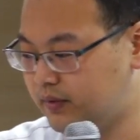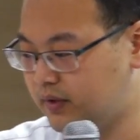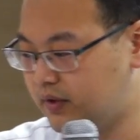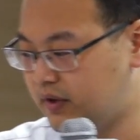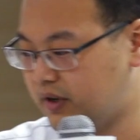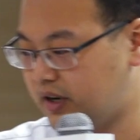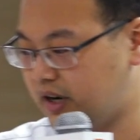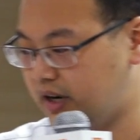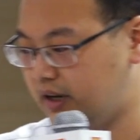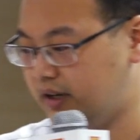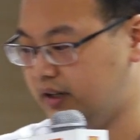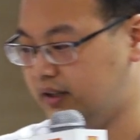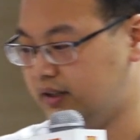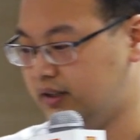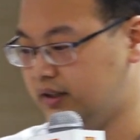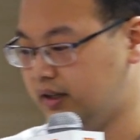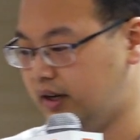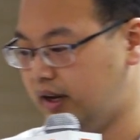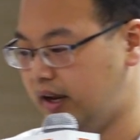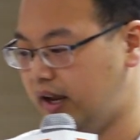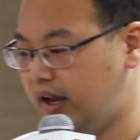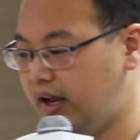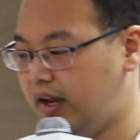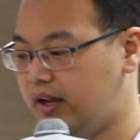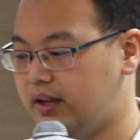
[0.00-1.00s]
All right,
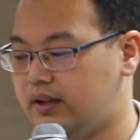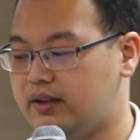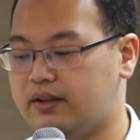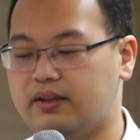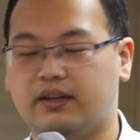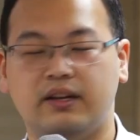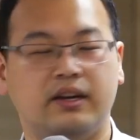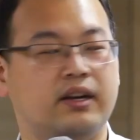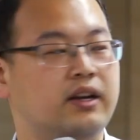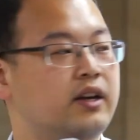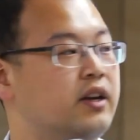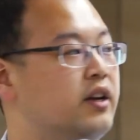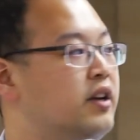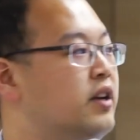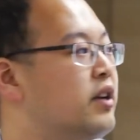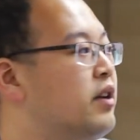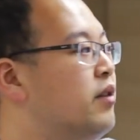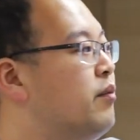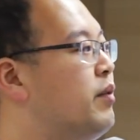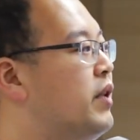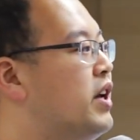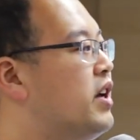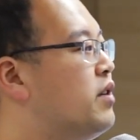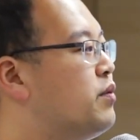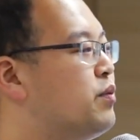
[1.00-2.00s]
and
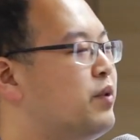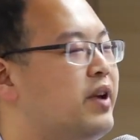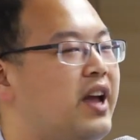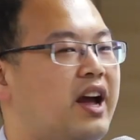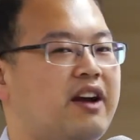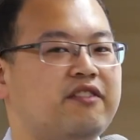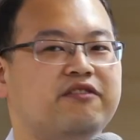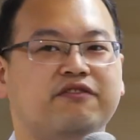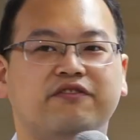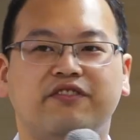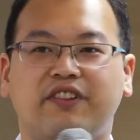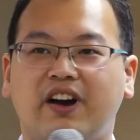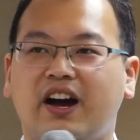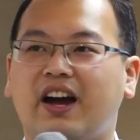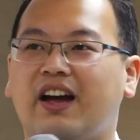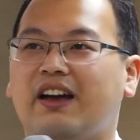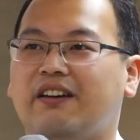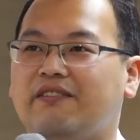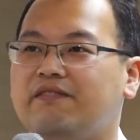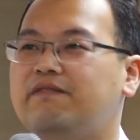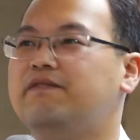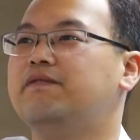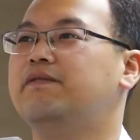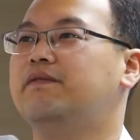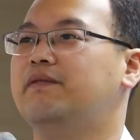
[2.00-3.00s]
because we have
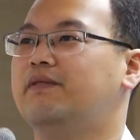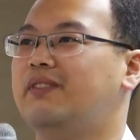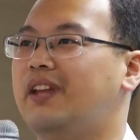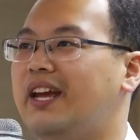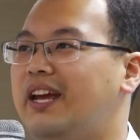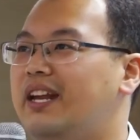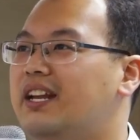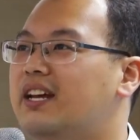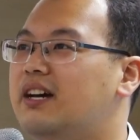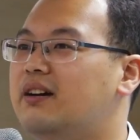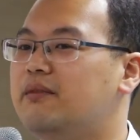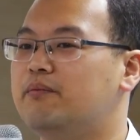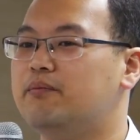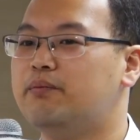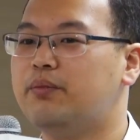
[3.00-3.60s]
5 data